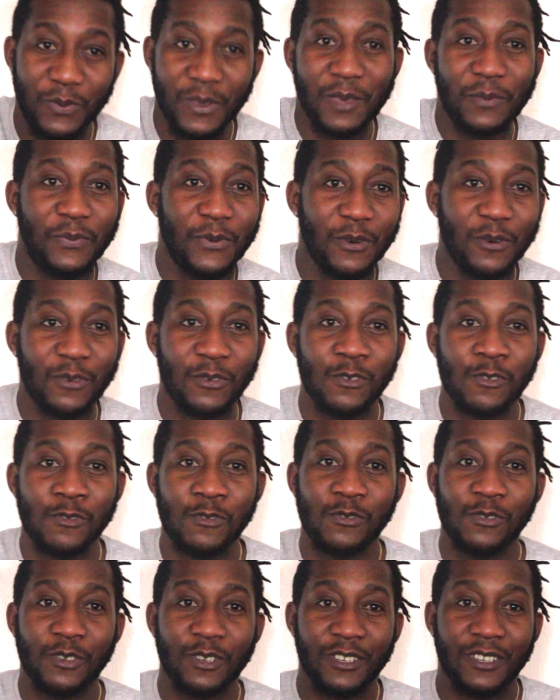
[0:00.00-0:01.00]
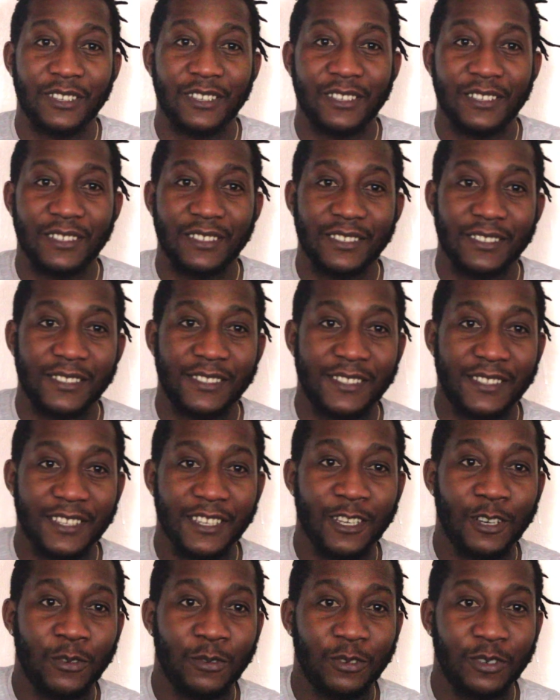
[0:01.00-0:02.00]
people who
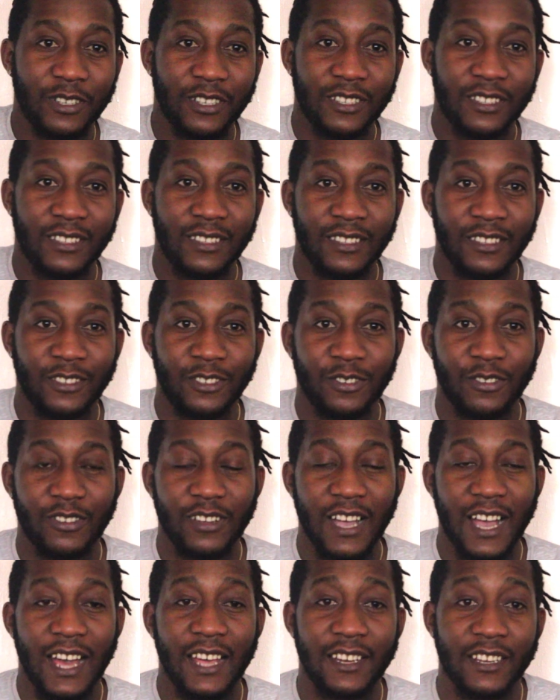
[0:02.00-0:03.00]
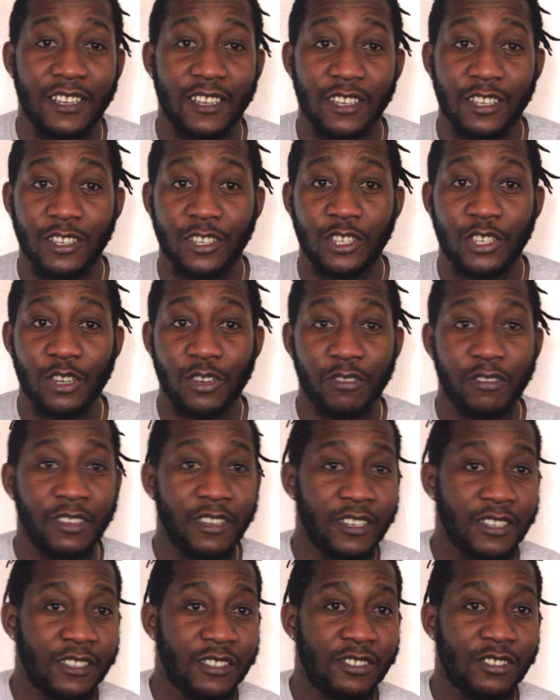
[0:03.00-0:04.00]
still were, you know, kind of
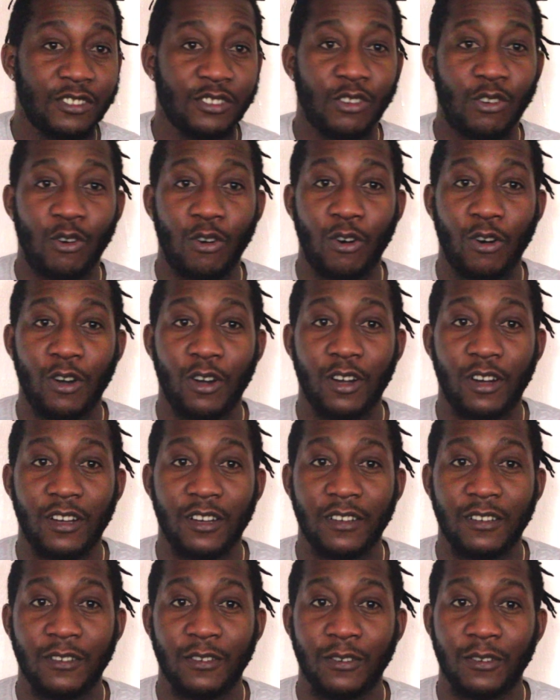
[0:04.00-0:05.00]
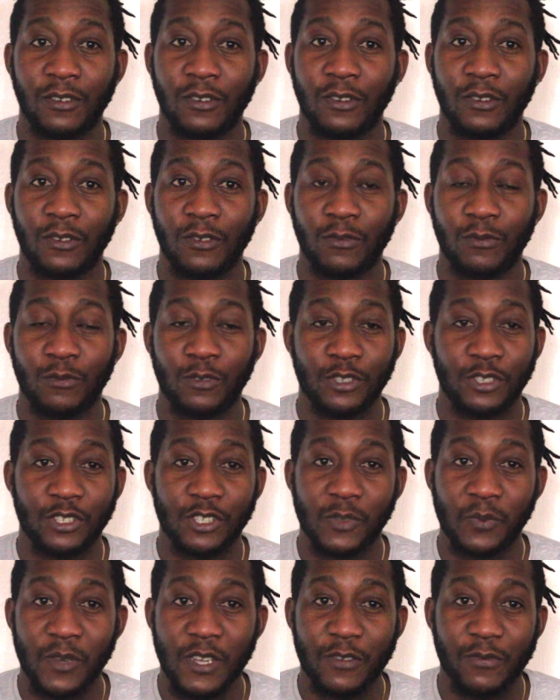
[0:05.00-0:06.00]
curious or was
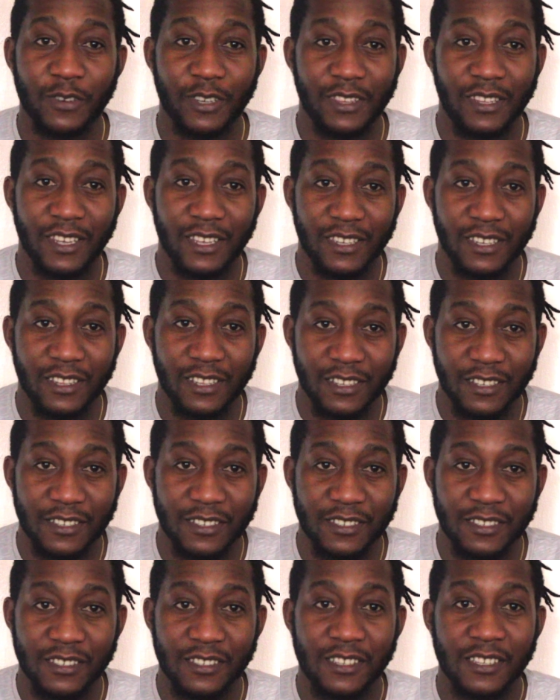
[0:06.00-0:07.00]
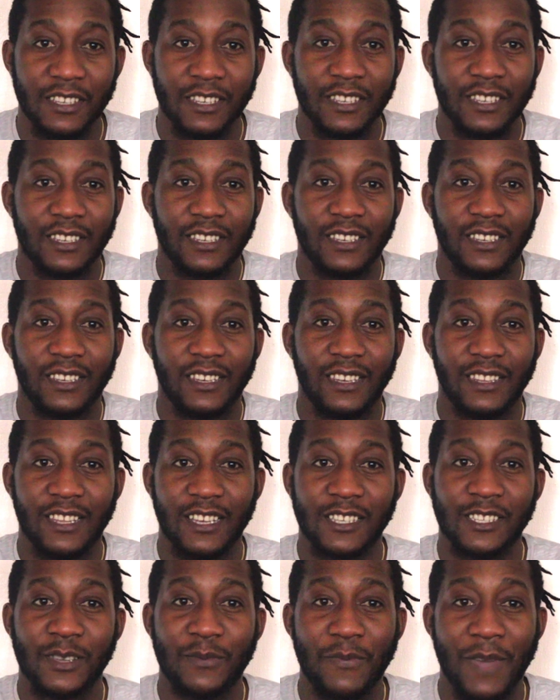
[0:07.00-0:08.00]
just being ridiculous, it
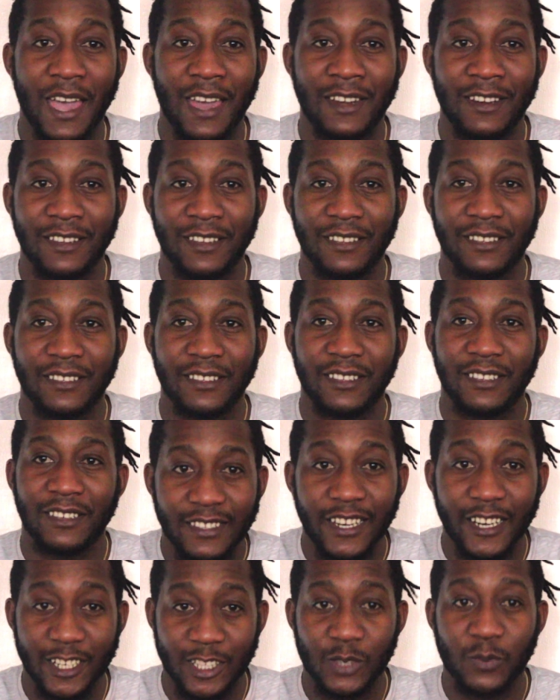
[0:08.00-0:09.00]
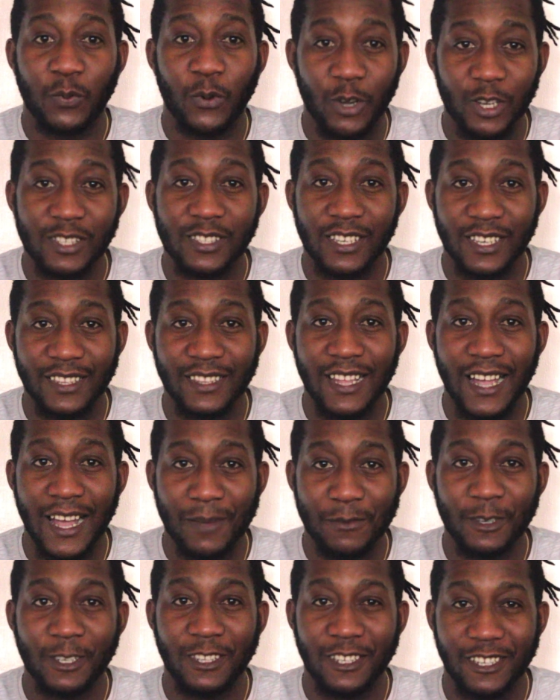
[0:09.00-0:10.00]
doesn't matter. There's sports in
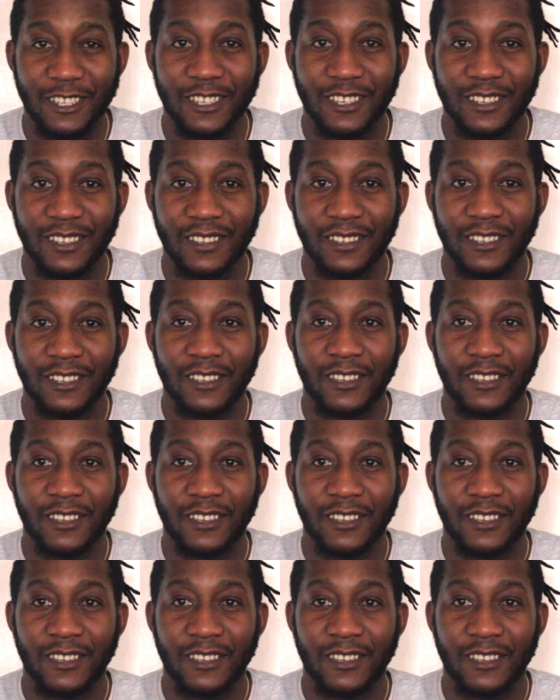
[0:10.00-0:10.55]
Dominica.